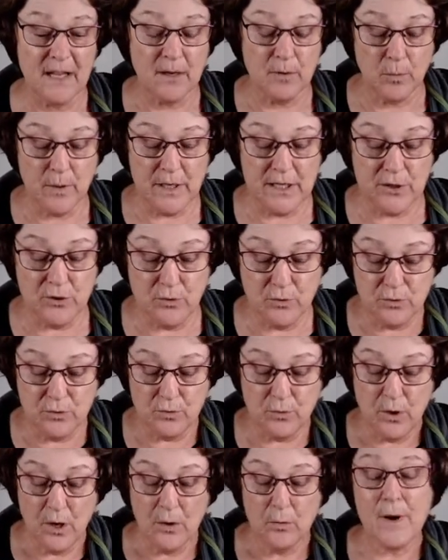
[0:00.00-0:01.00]
We
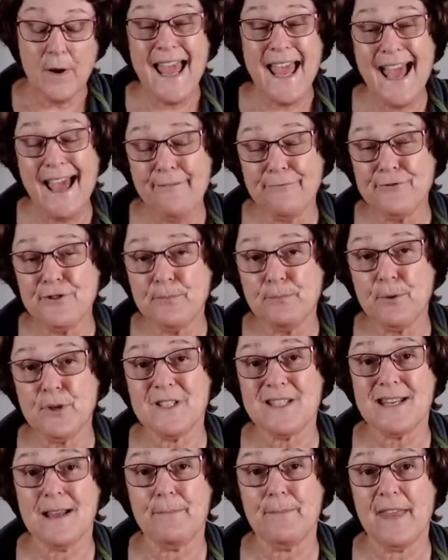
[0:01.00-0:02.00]
have to put
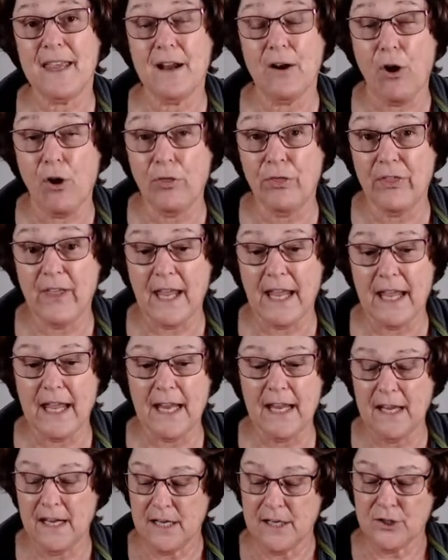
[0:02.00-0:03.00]
something on
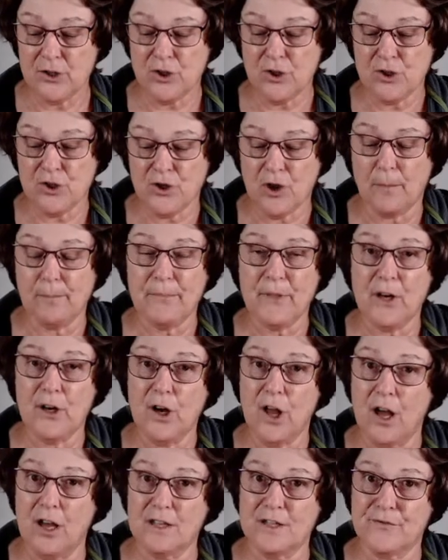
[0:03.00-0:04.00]
there to stop the
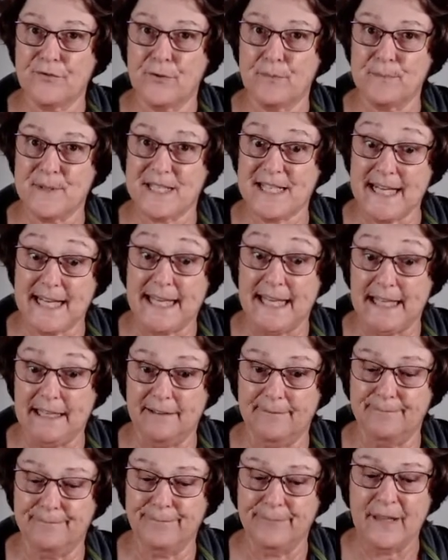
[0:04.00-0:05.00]
glass from
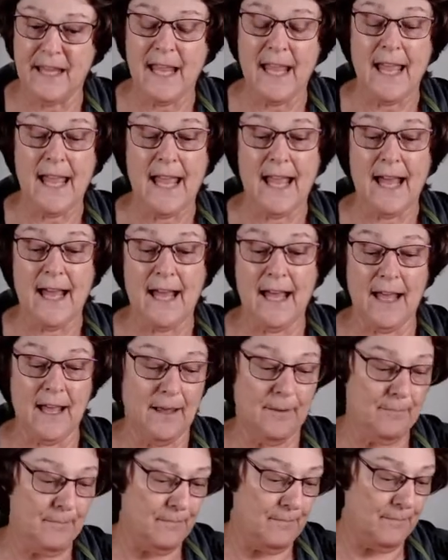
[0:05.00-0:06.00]
sticking.
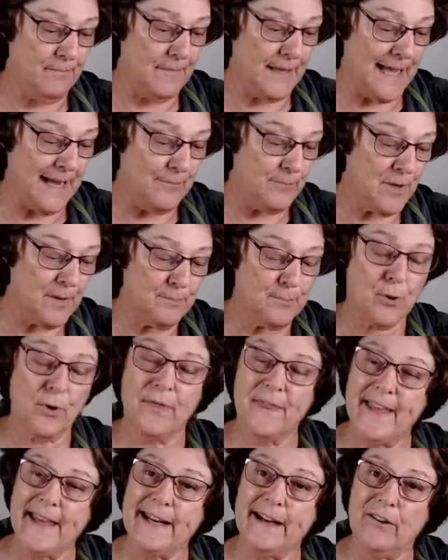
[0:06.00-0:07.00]
And we put
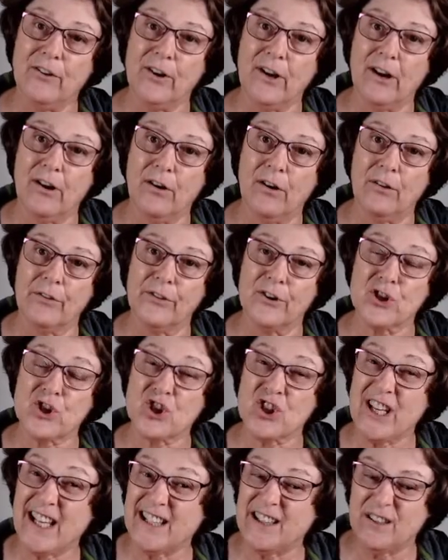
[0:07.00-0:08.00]
that on the
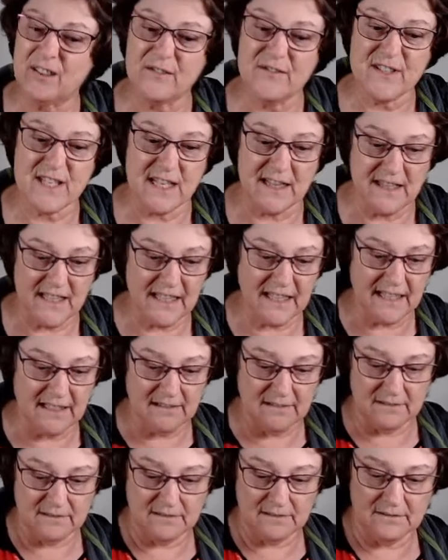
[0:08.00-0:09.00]
shelves in the
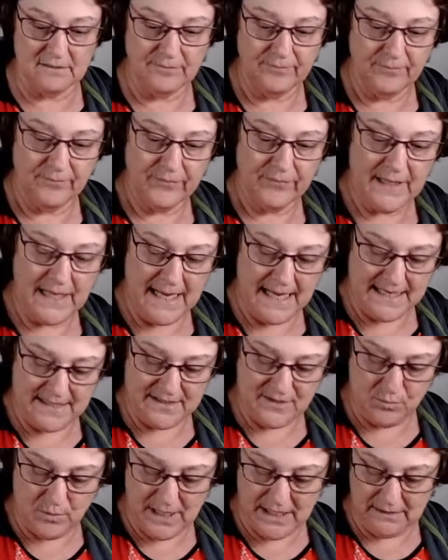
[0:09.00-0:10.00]
kiln
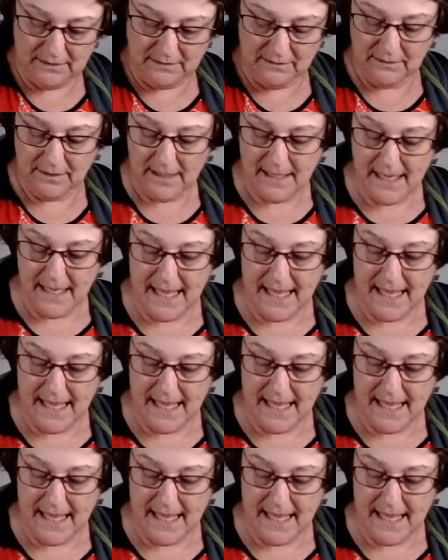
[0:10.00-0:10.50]
as well.